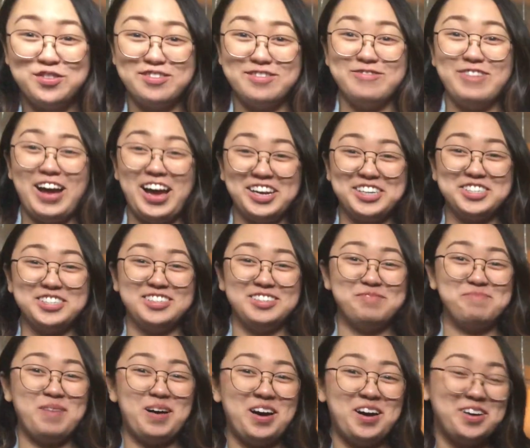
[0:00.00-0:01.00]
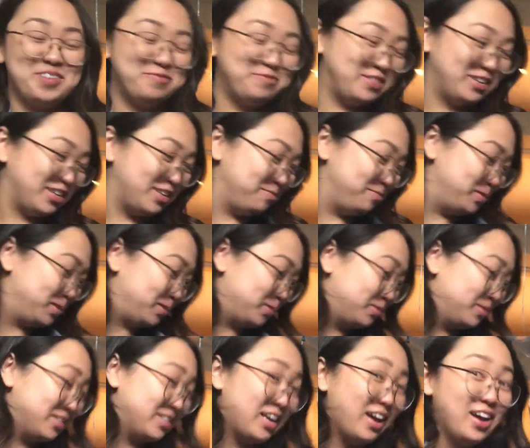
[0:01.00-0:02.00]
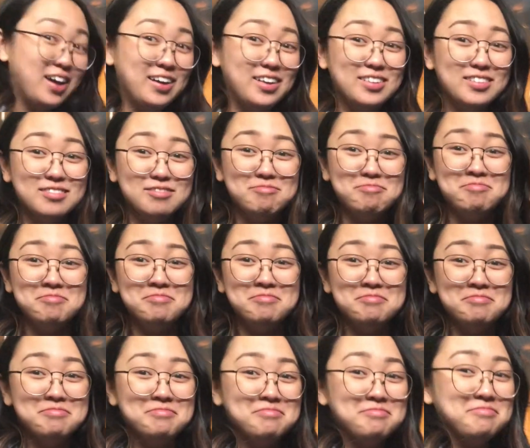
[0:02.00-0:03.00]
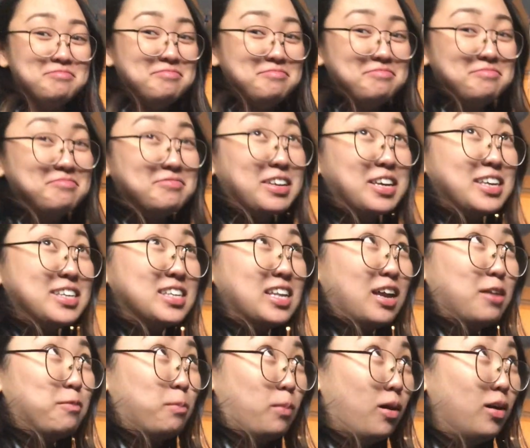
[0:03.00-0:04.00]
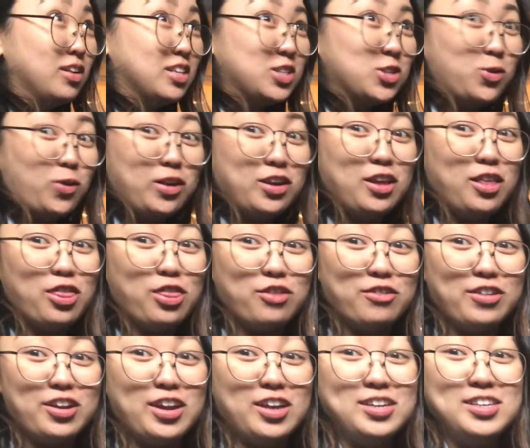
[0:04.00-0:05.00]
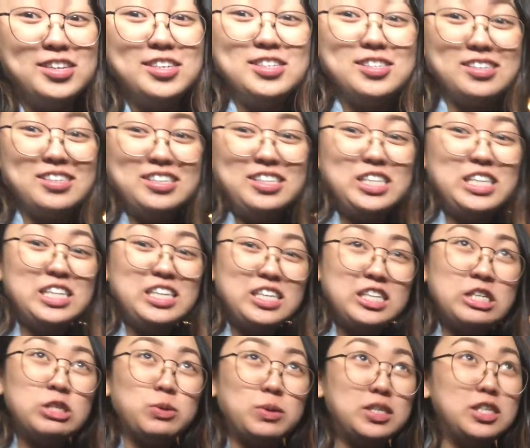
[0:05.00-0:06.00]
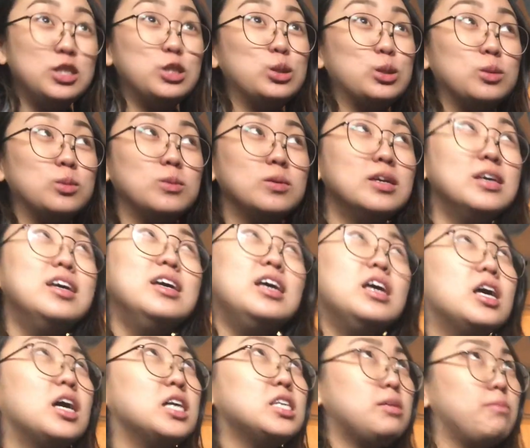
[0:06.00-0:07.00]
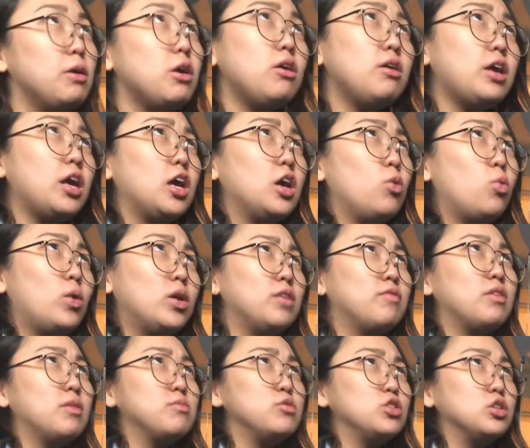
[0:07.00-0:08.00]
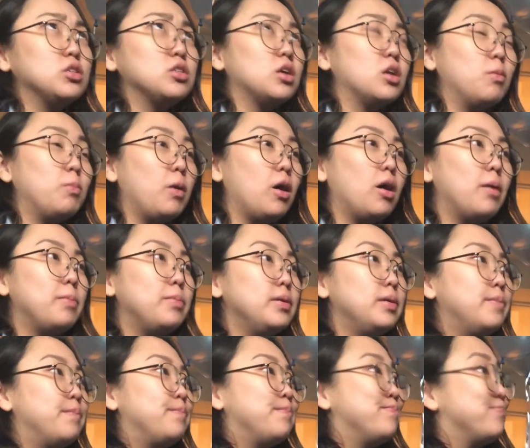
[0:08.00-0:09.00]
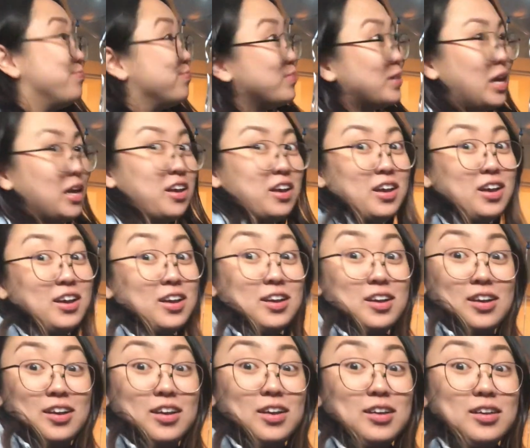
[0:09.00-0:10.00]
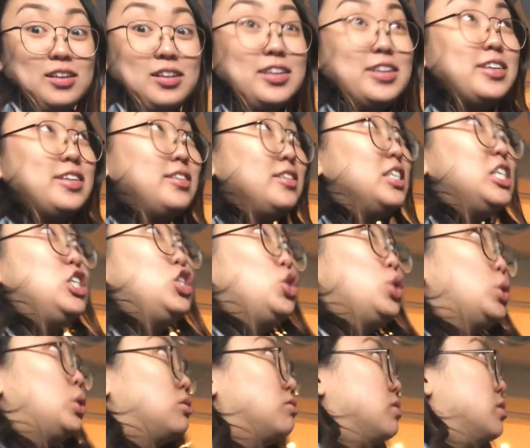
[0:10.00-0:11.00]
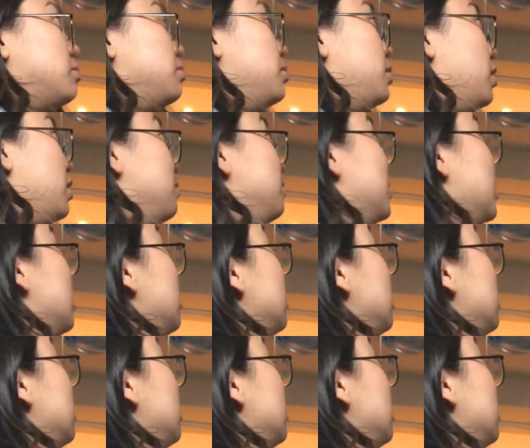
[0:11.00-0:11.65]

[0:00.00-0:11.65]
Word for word: them actually popped and I'm so sad because I bought 23 and he's turning 22 because I'm like okay one of them is just gonna pop clearly two of them popped now